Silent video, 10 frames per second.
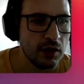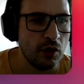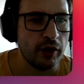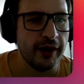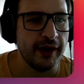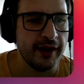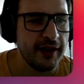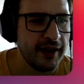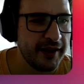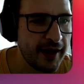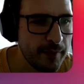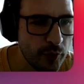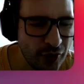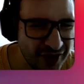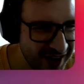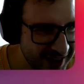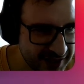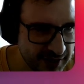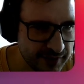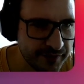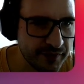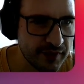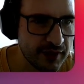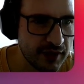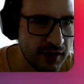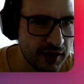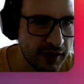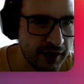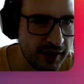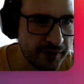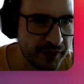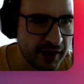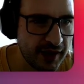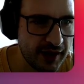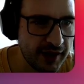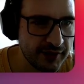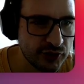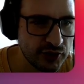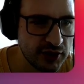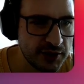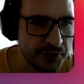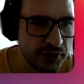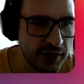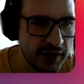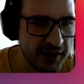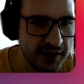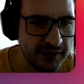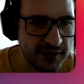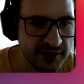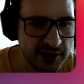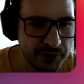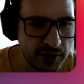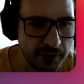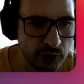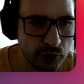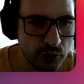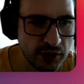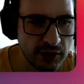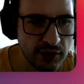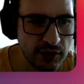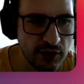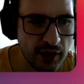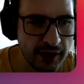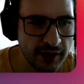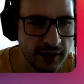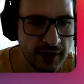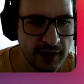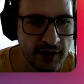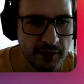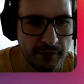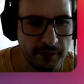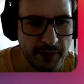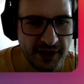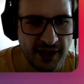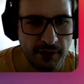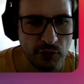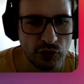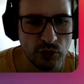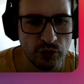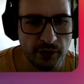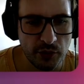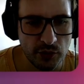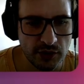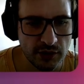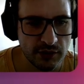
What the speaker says: Okay, here I have more or less the short description and the description. I'm going to hit done, but then I'm going to review it.